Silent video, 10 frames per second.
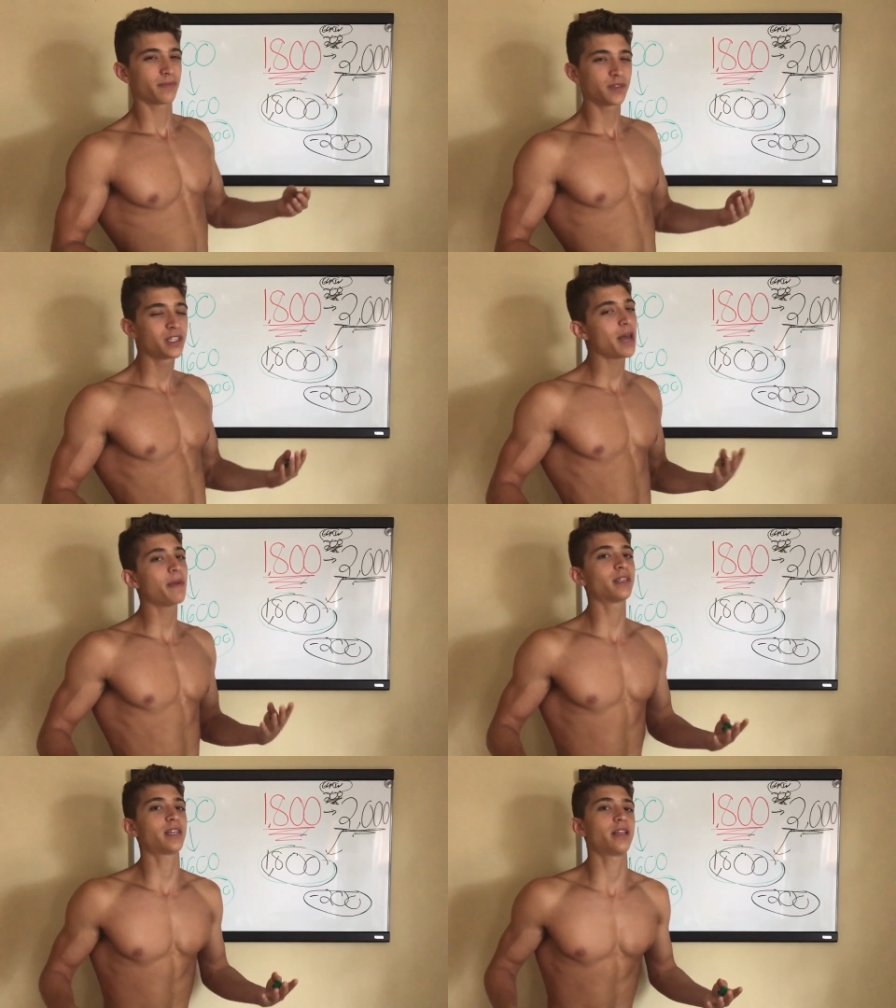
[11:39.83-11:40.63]
Does that
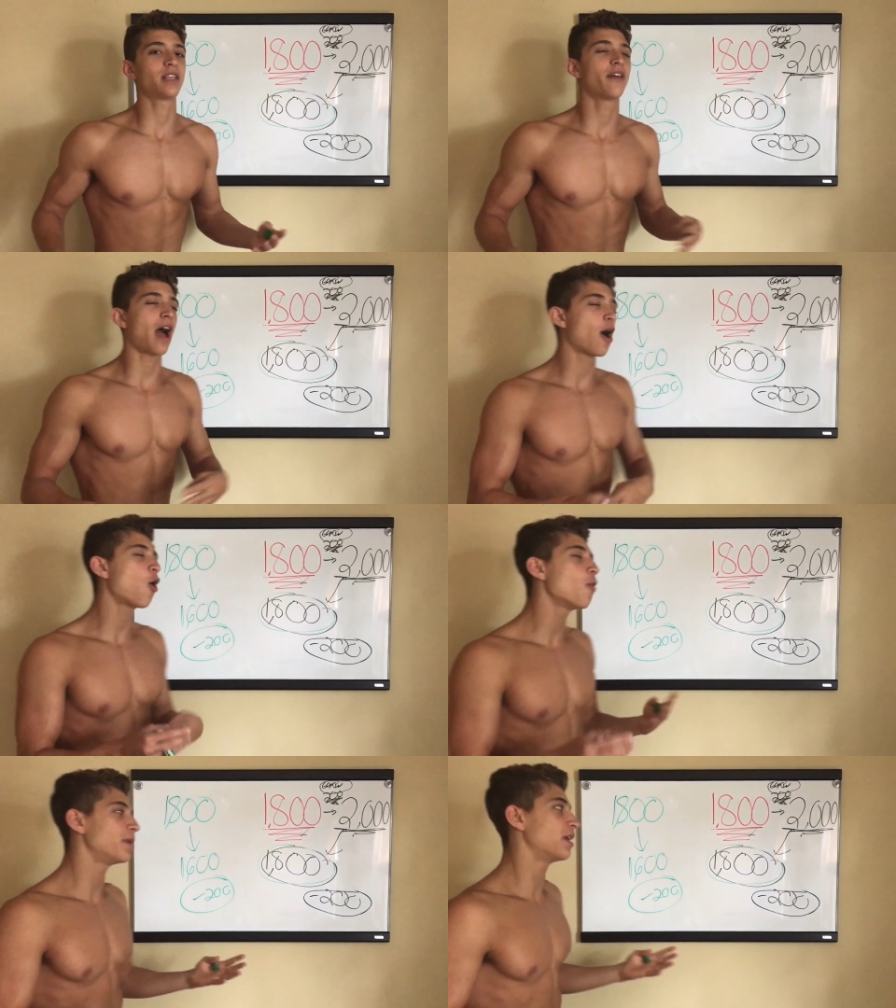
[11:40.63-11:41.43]
make sense? I
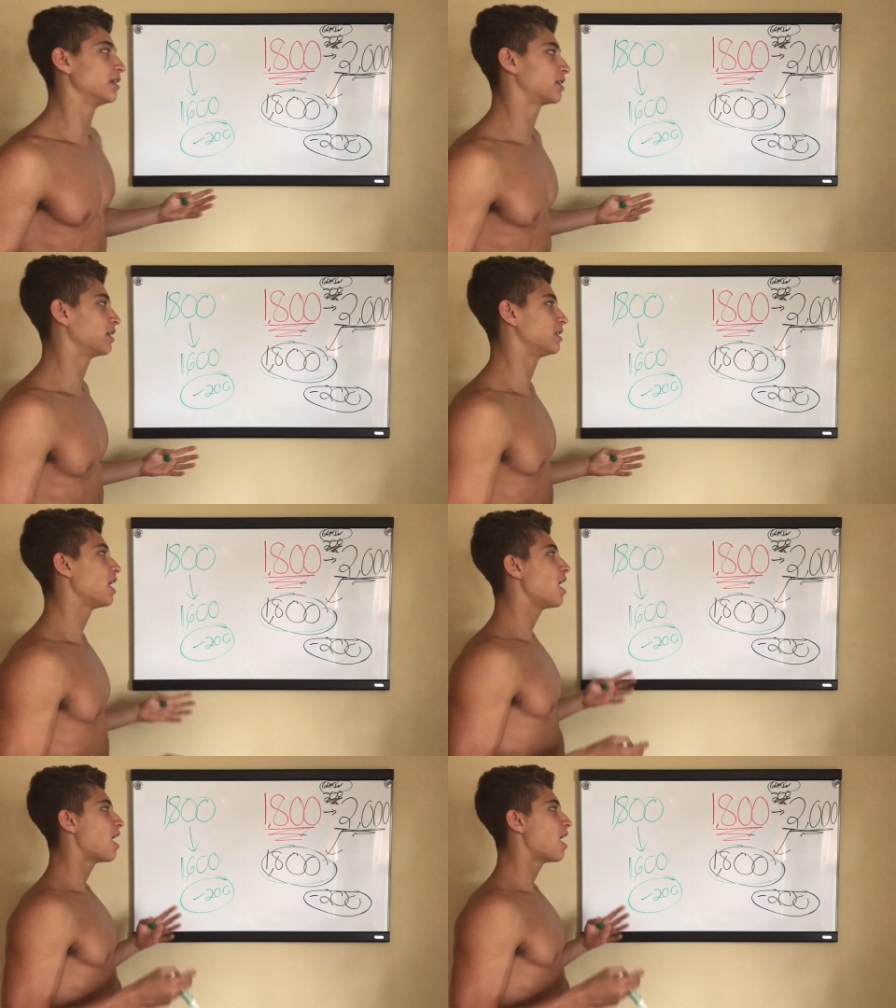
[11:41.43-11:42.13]
hope it does, because